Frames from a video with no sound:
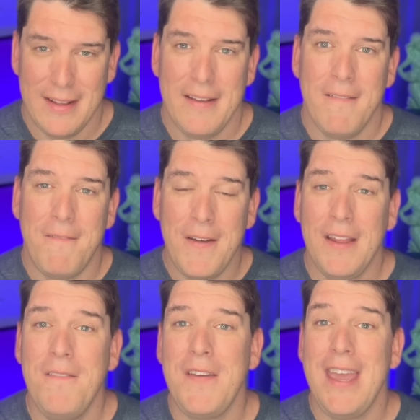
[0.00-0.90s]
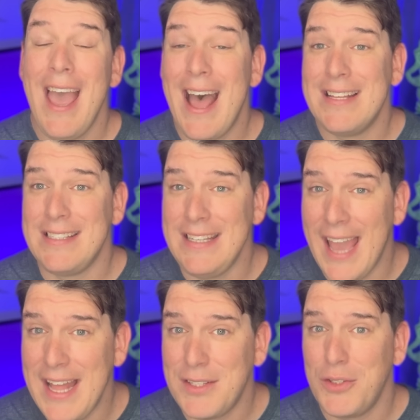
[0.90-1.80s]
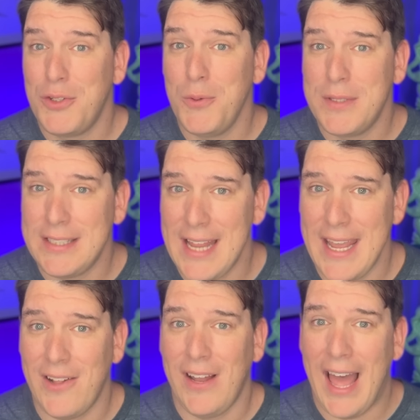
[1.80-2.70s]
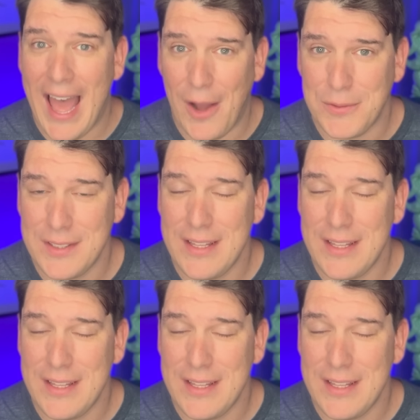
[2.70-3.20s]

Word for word: Villa Vie has yet to sail out.